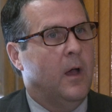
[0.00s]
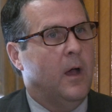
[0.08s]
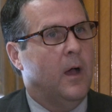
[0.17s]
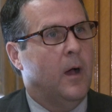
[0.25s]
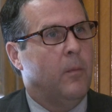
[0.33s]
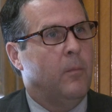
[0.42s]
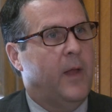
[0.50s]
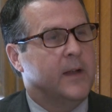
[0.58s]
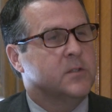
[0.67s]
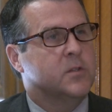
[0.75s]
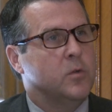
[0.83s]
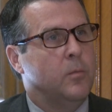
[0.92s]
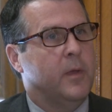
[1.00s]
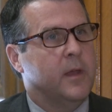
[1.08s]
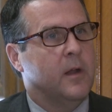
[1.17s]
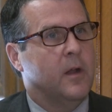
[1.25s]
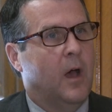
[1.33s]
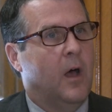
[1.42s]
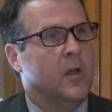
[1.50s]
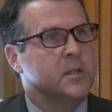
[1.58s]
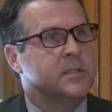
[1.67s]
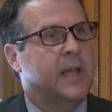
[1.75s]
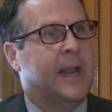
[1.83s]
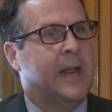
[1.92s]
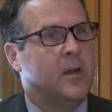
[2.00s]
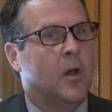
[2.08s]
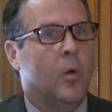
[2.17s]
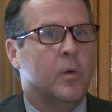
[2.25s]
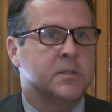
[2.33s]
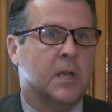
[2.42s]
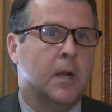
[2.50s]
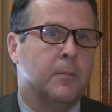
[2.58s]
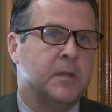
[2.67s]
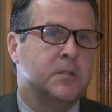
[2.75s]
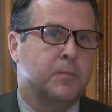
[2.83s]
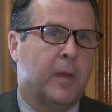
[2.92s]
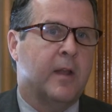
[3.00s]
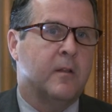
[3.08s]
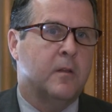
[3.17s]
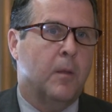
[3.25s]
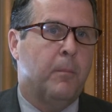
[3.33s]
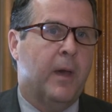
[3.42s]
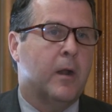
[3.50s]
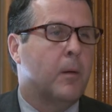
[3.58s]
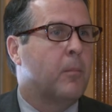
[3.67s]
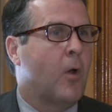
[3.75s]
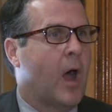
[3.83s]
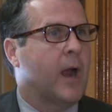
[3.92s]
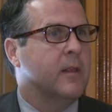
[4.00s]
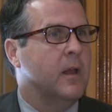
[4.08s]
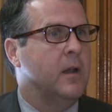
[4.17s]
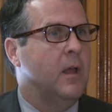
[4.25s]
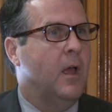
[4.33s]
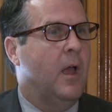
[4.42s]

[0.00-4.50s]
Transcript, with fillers: um, that's two million dollars that I know is going to be spent to better Brockton